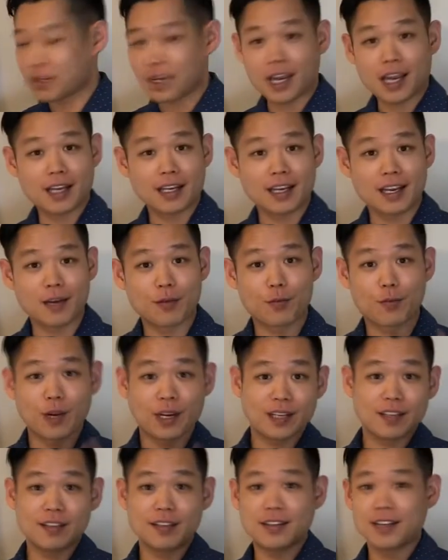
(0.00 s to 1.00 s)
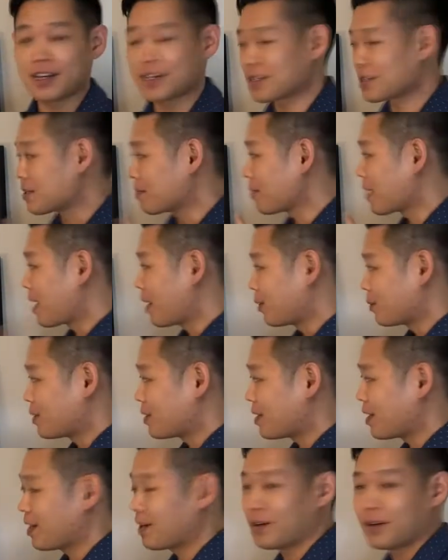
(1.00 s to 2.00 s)
and get ready to take some
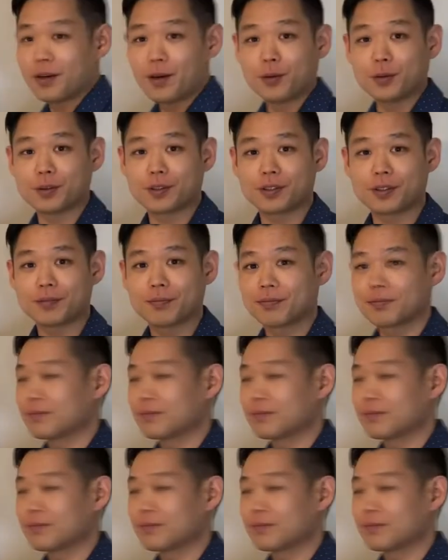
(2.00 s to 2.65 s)
outstanding notes.